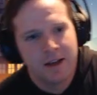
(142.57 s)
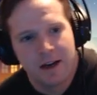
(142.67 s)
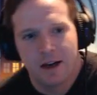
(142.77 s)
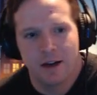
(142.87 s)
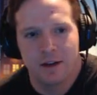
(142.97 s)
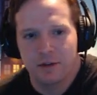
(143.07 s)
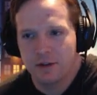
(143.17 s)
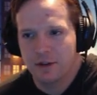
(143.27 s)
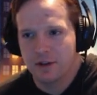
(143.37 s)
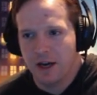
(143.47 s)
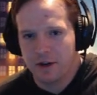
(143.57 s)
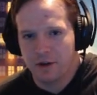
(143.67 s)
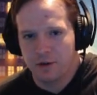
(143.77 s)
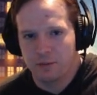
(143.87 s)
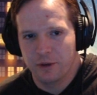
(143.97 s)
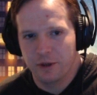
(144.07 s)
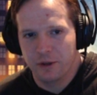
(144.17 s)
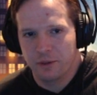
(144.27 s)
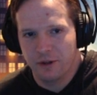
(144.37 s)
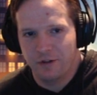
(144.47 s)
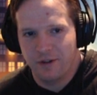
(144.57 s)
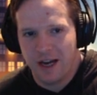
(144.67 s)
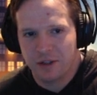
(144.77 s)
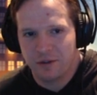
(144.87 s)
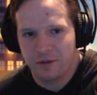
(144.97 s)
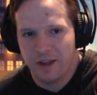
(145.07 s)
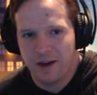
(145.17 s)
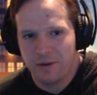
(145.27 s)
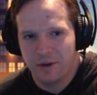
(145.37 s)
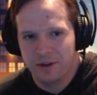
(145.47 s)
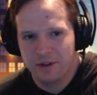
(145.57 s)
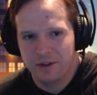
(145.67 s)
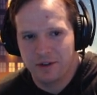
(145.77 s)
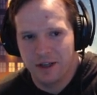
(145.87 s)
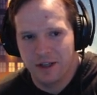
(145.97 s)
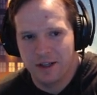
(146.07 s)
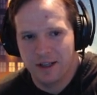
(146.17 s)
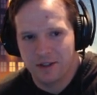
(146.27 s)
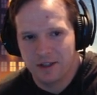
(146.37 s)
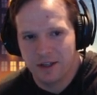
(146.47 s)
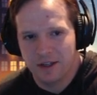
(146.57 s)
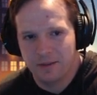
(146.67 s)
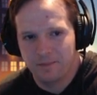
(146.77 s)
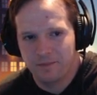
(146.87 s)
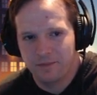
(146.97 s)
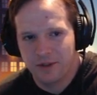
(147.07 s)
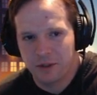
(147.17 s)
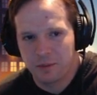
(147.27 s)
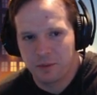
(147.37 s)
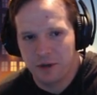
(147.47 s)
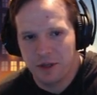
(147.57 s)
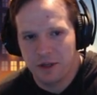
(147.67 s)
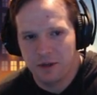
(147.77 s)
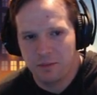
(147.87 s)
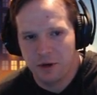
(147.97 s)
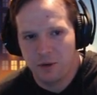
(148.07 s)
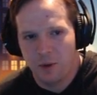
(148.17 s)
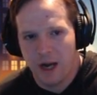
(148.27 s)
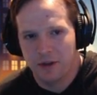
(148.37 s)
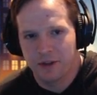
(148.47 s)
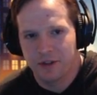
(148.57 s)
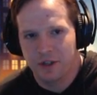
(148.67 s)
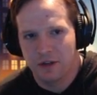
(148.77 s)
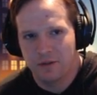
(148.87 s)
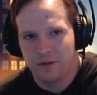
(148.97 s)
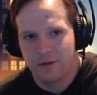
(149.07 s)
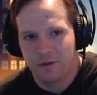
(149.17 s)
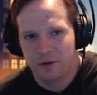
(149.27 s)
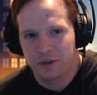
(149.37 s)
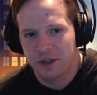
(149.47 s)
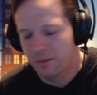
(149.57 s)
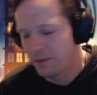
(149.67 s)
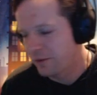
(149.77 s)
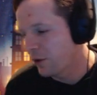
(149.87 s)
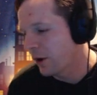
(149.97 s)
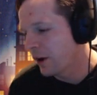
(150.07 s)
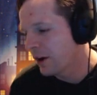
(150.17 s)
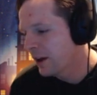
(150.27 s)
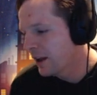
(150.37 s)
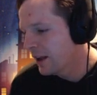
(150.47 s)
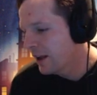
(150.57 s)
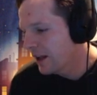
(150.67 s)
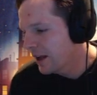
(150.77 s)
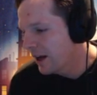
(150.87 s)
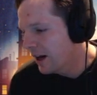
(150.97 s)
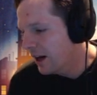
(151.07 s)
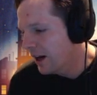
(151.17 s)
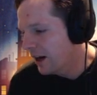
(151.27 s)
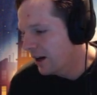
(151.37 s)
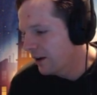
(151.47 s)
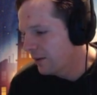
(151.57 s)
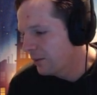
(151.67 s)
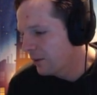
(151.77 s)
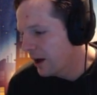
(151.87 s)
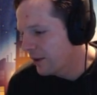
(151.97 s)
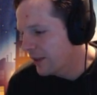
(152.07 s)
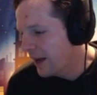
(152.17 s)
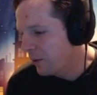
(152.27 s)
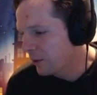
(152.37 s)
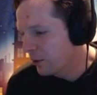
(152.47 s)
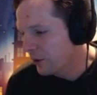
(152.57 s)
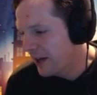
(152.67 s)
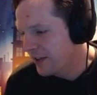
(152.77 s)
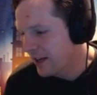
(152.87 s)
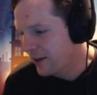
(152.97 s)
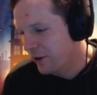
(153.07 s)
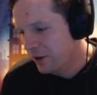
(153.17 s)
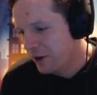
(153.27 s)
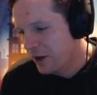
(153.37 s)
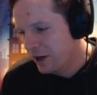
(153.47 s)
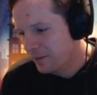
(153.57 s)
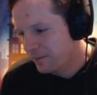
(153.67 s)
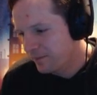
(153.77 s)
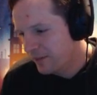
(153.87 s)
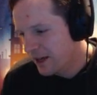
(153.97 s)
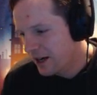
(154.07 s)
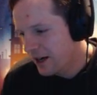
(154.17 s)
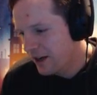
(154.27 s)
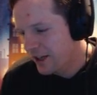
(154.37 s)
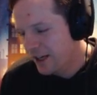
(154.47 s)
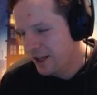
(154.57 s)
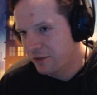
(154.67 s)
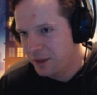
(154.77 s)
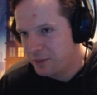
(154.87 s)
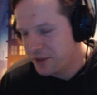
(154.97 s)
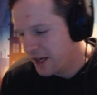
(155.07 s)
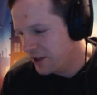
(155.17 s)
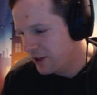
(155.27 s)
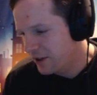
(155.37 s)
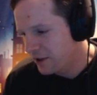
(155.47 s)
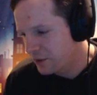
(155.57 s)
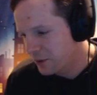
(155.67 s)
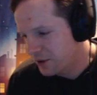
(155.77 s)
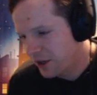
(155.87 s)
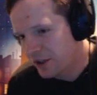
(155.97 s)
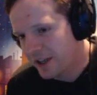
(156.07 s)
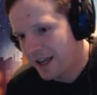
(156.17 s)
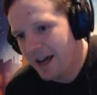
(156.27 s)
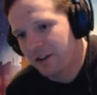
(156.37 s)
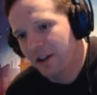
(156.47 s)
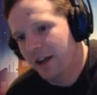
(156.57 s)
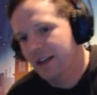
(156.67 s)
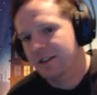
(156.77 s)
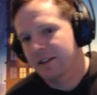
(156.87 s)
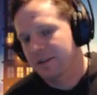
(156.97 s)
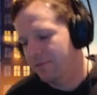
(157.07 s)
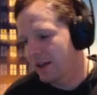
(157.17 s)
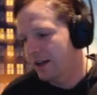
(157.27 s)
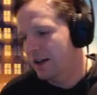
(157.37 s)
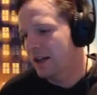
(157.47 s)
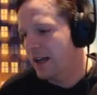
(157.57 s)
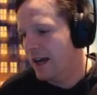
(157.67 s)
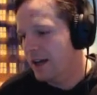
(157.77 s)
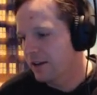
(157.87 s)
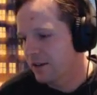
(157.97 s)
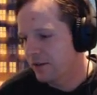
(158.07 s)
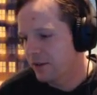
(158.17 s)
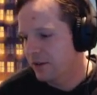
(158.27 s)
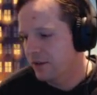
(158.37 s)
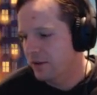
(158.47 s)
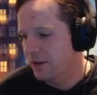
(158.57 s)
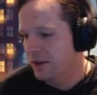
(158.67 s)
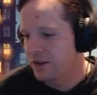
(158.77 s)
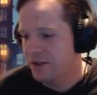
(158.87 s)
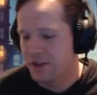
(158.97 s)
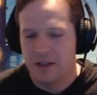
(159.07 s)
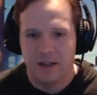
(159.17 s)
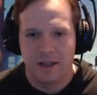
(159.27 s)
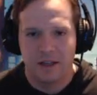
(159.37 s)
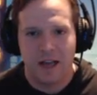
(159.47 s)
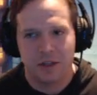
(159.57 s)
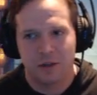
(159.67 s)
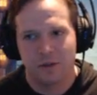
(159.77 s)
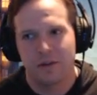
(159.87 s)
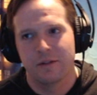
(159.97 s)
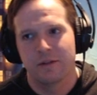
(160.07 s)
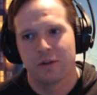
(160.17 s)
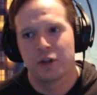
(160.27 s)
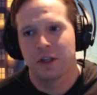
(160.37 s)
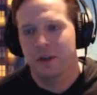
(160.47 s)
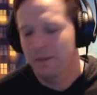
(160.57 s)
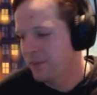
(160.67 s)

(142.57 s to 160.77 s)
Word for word: Uh, Got to go really, really fast for that one, and that's um, that's pretty pretty wild to see if you've never seen it before. Uh, that one will not take very long. Uh, and then on the flip side, there's what's called a catalyte. Uh, cata is the catastrophe version,